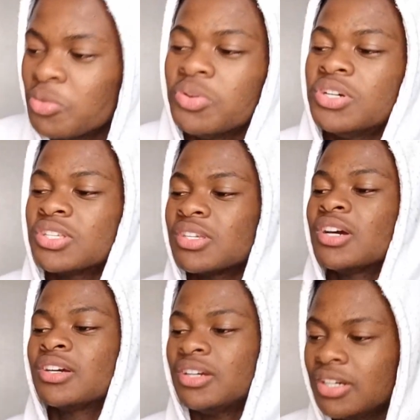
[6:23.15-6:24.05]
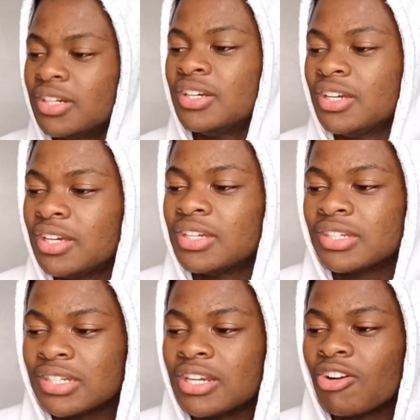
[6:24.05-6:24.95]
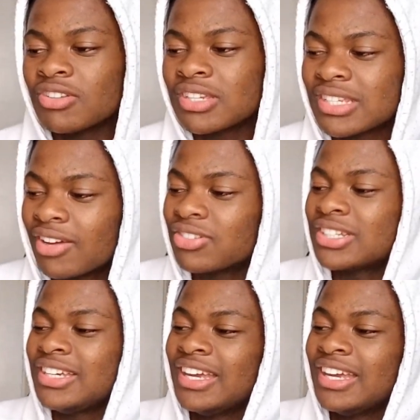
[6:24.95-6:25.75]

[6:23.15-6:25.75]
One soccer girl. She knows herself.